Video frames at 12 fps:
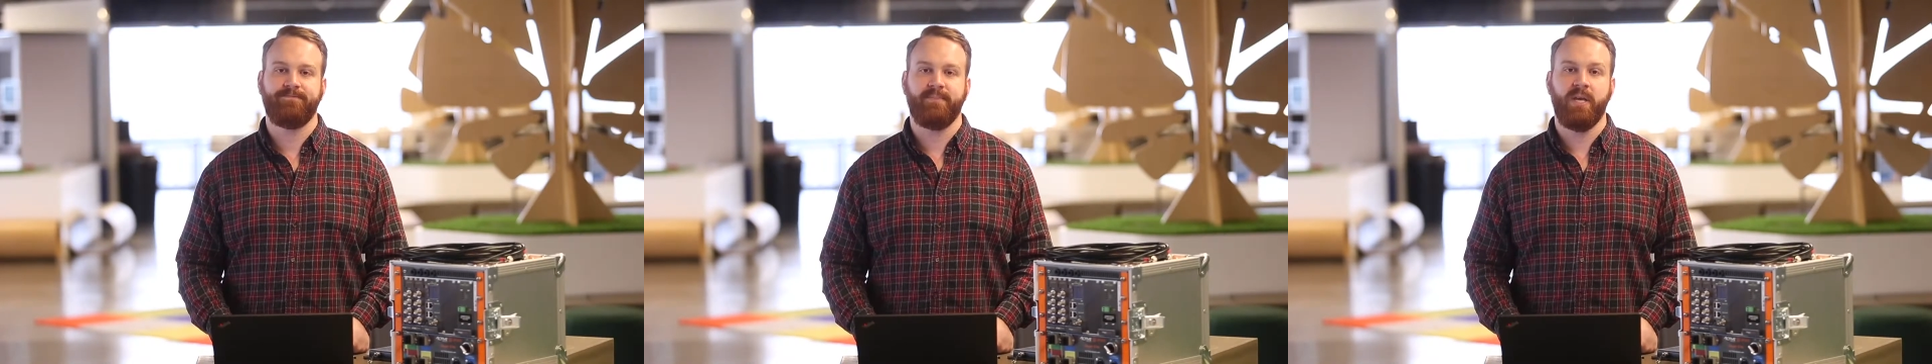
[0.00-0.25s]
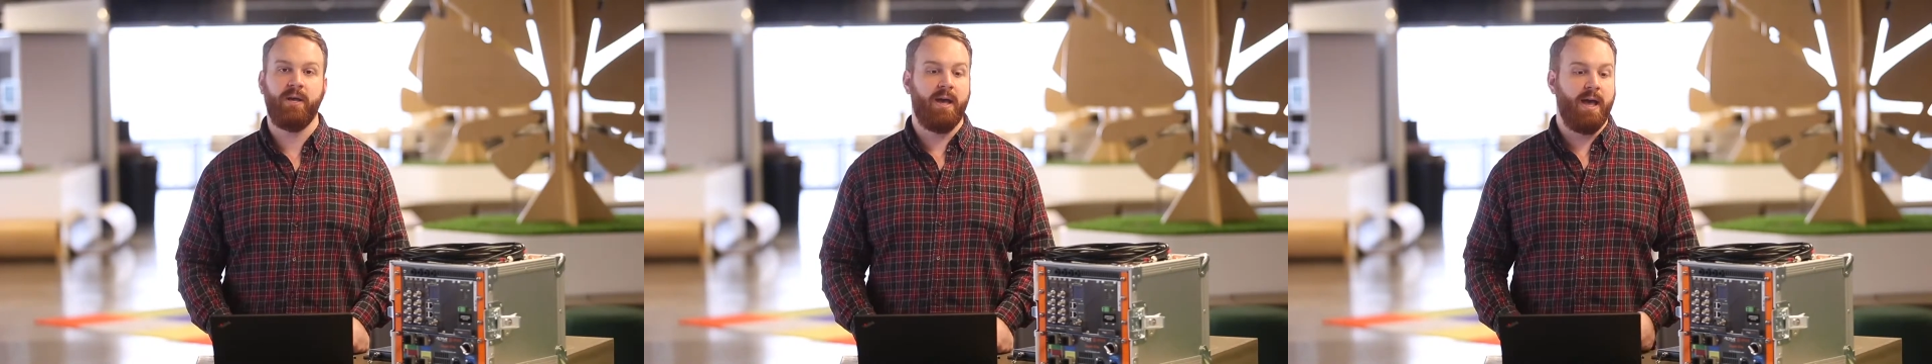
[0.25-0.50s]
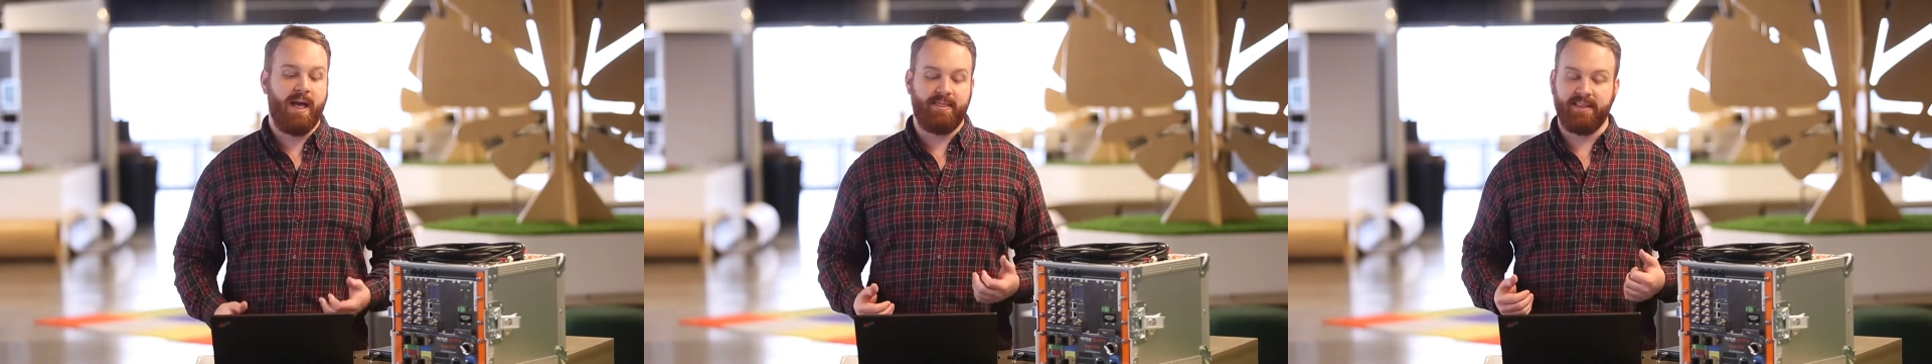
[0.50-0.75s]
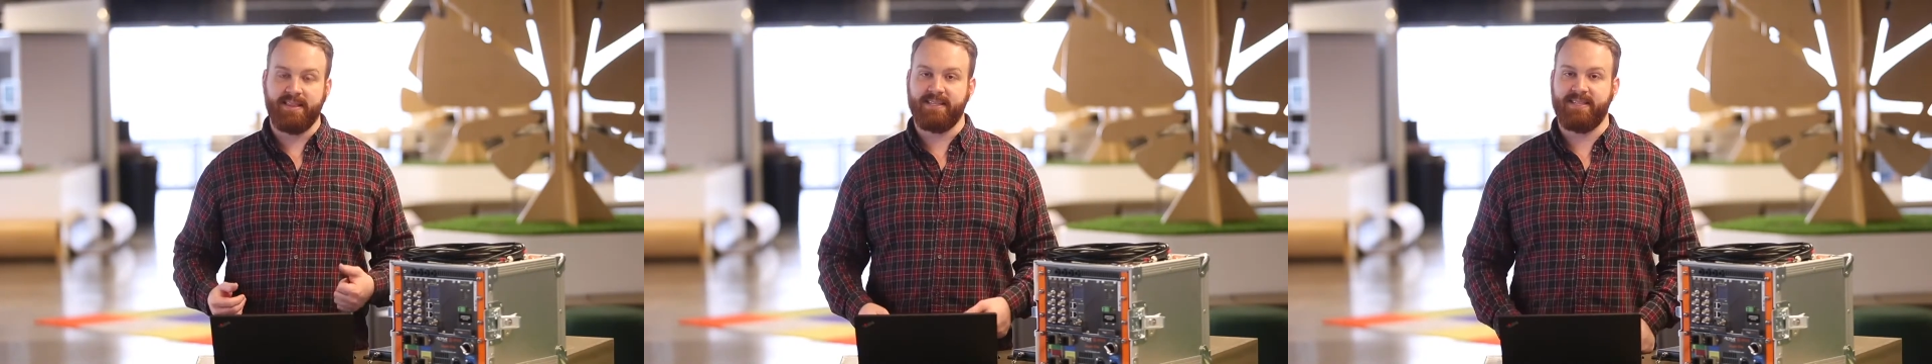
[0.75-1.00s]
I
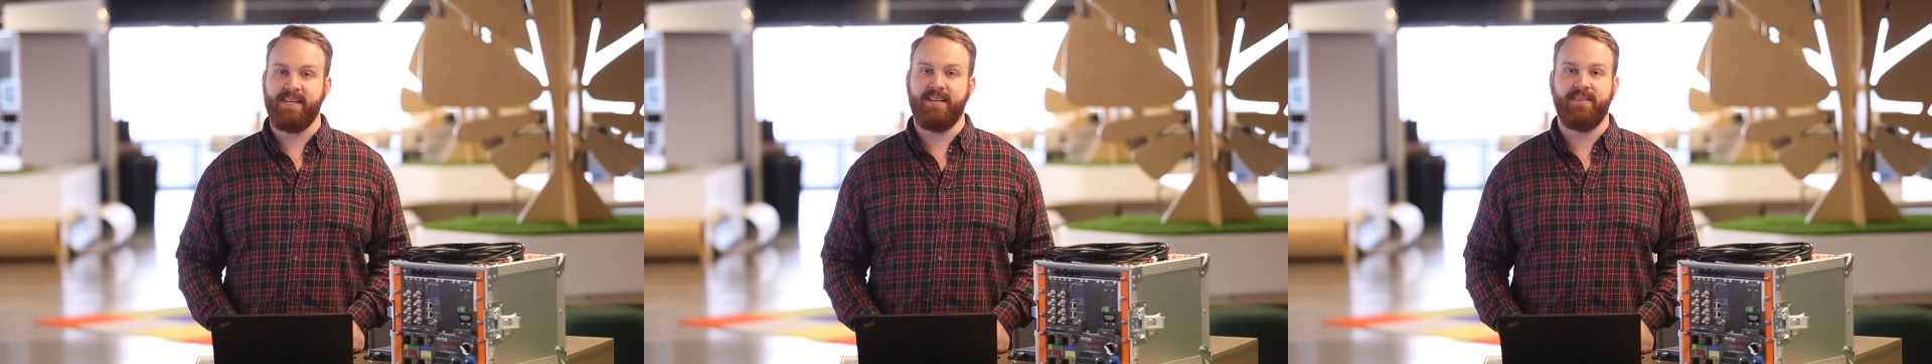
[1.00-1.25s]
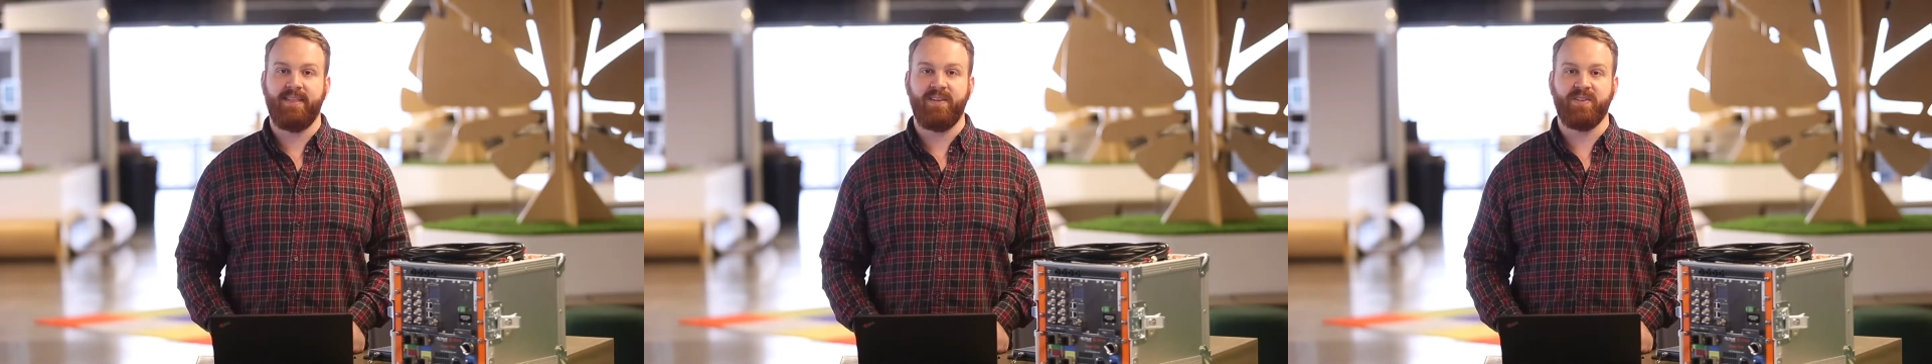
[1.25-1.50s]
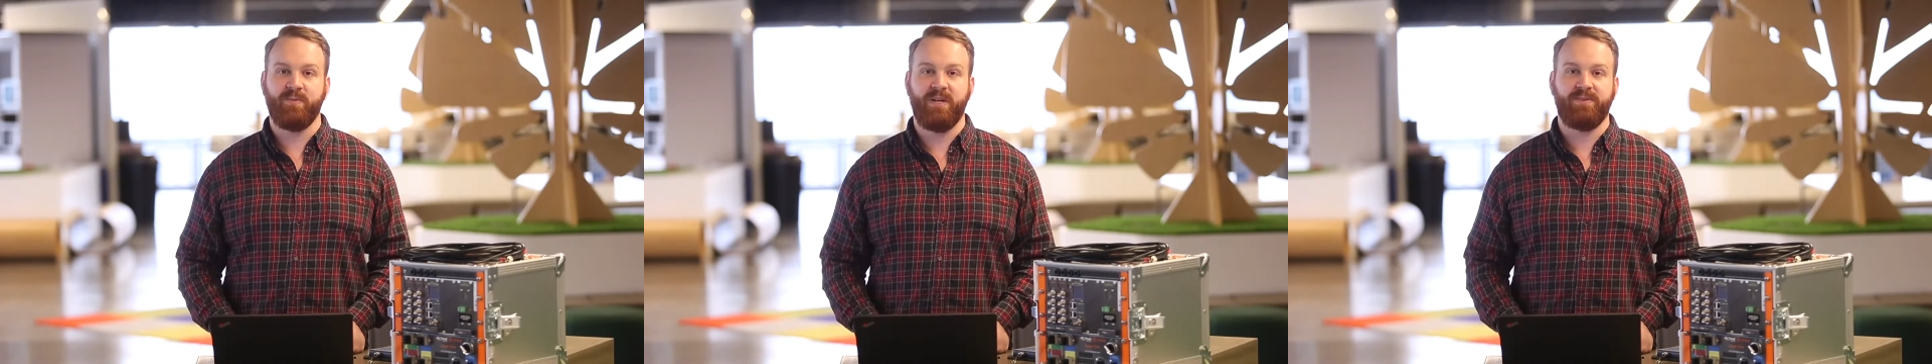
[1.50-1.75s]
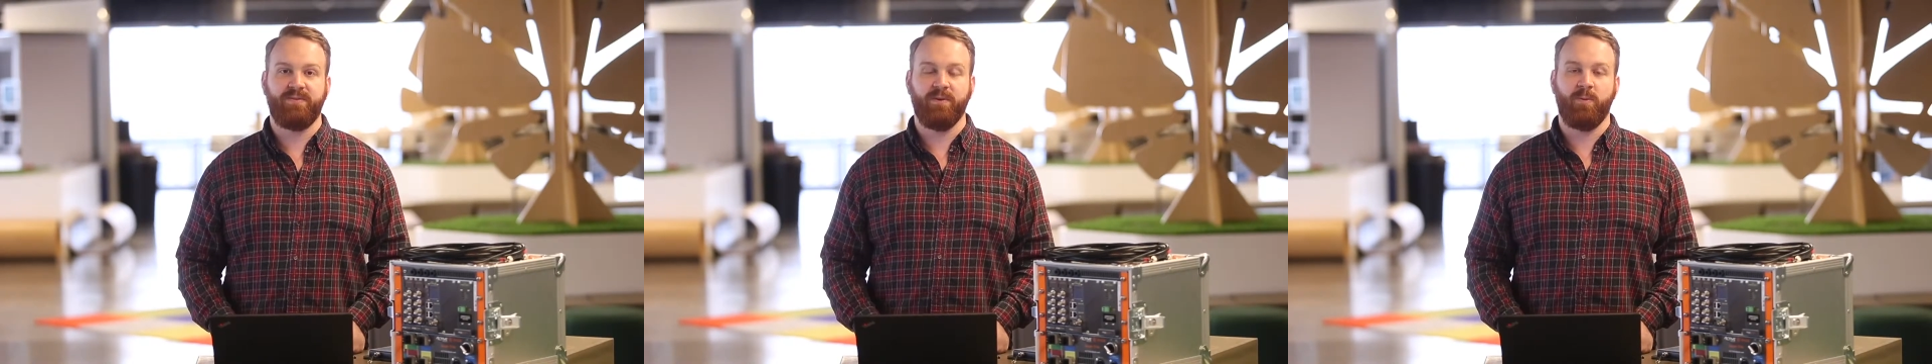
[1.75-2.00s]
think that's it. Thank you so
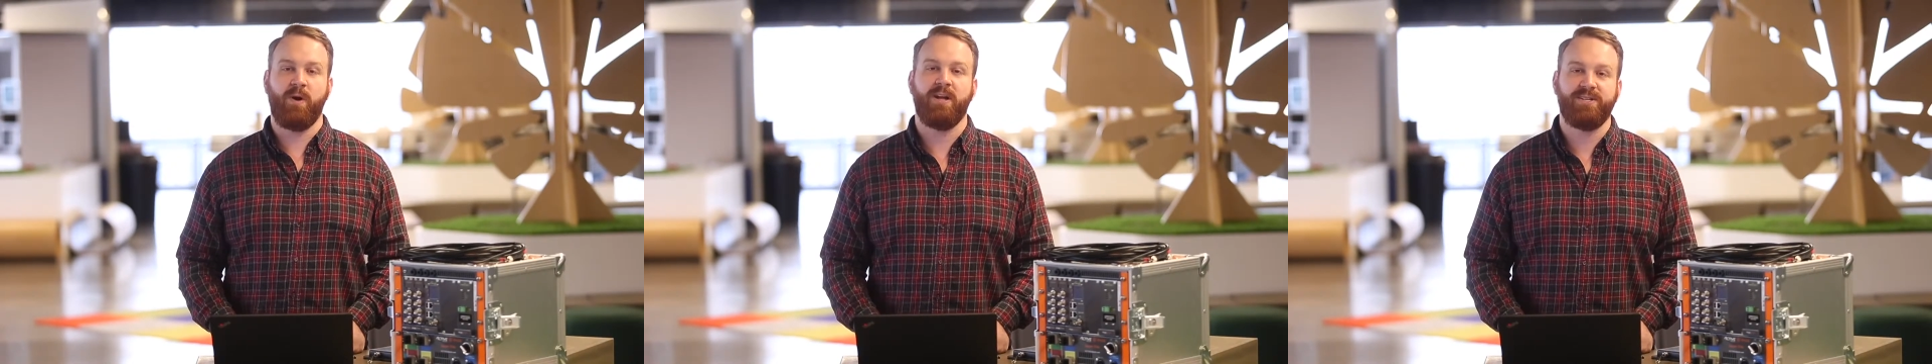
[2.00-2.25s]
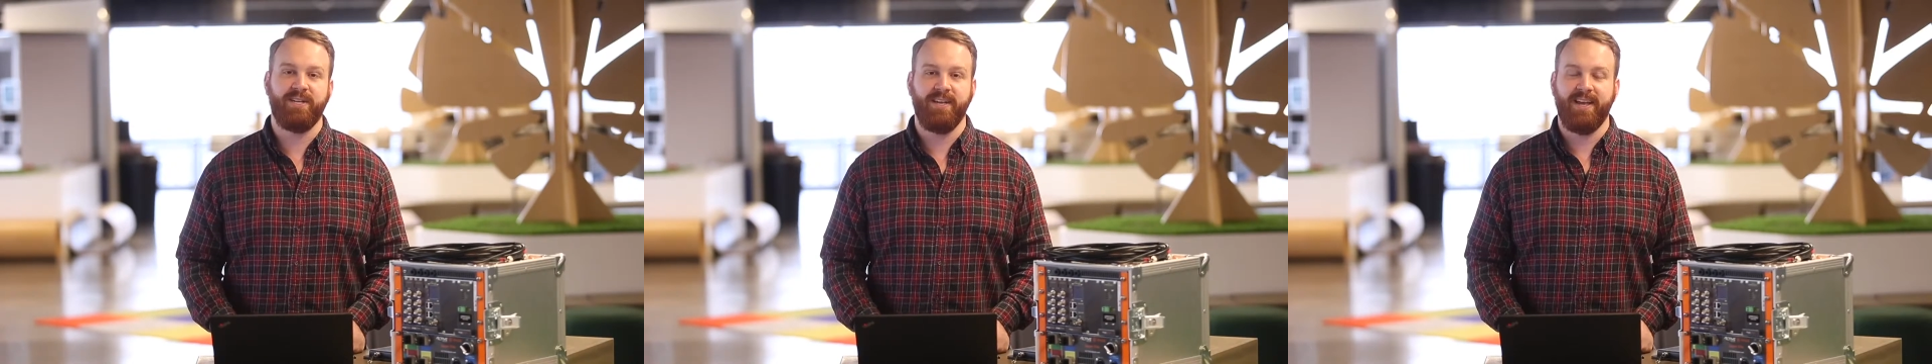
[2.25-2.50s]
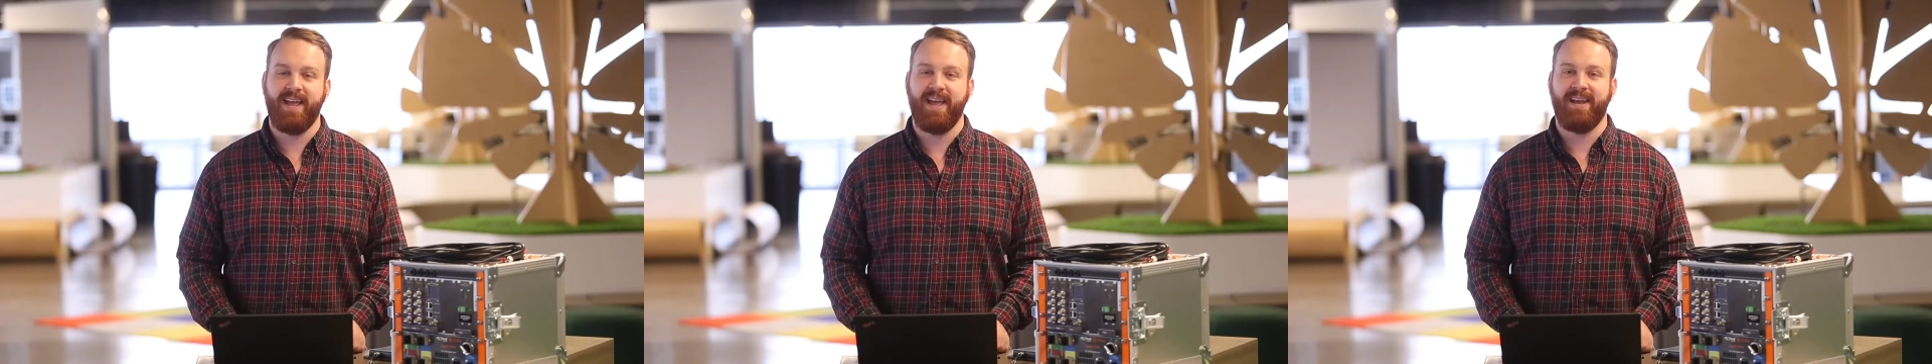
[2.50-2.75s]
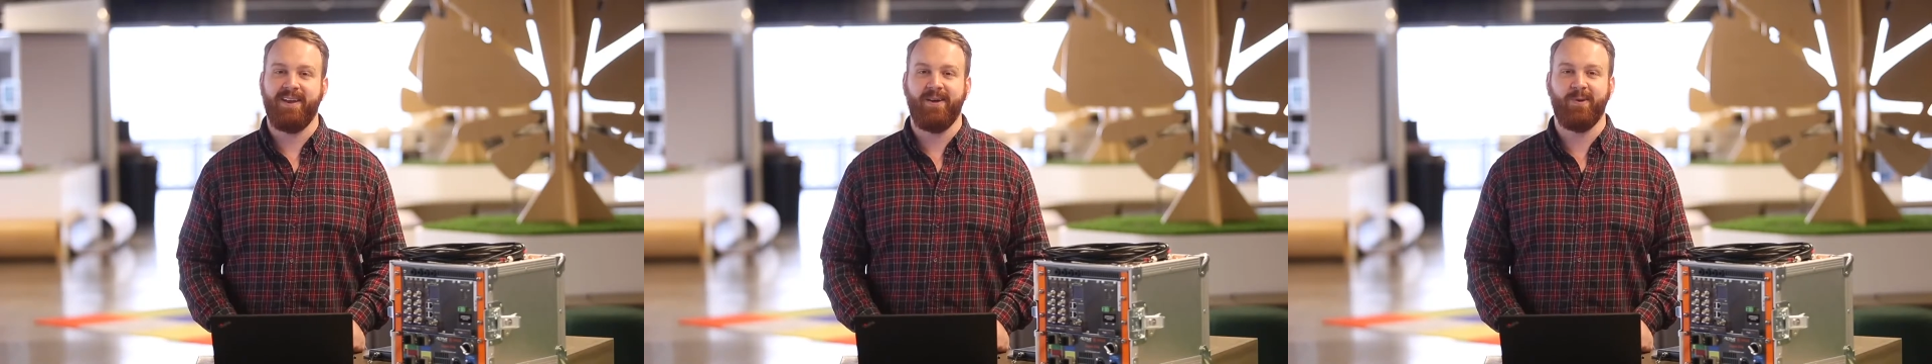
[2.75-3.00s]
much for watching,
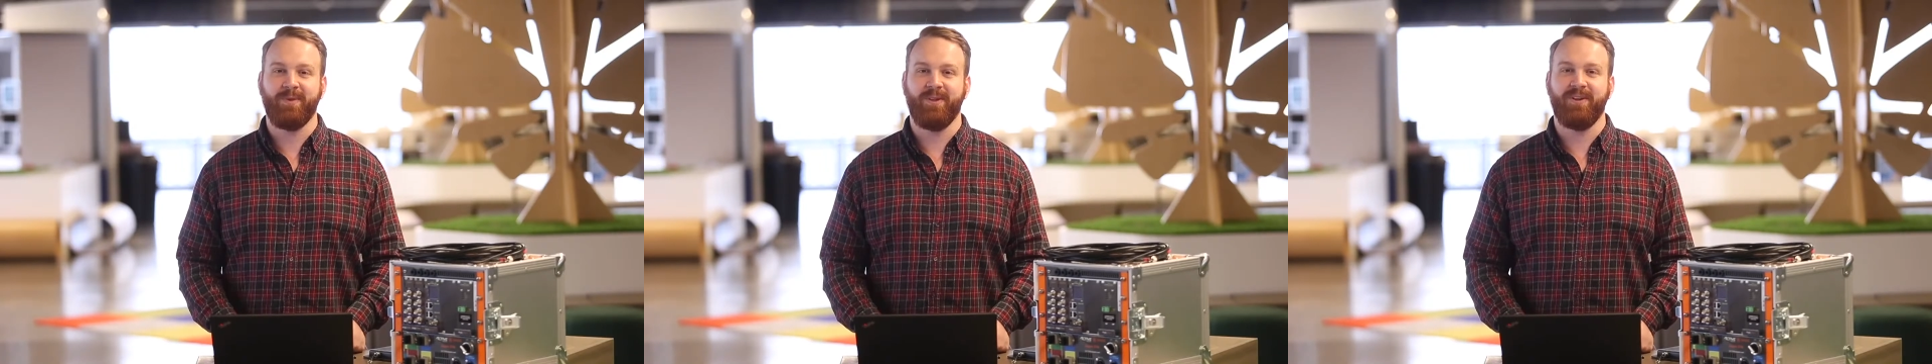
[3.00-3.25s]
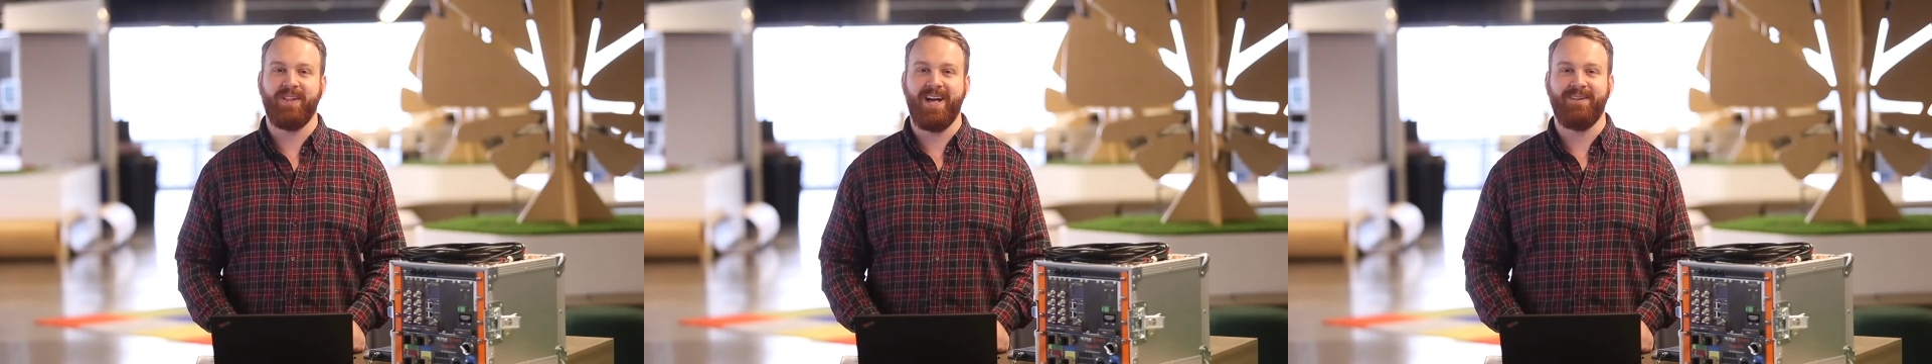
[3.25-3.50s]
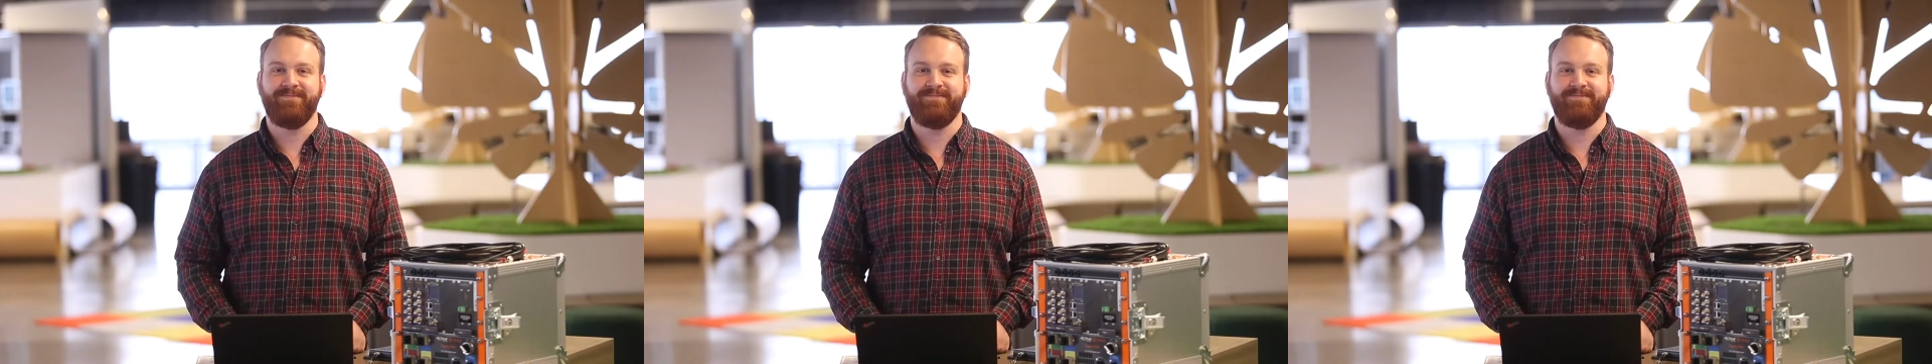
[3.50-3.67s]
and hope you learned a lot.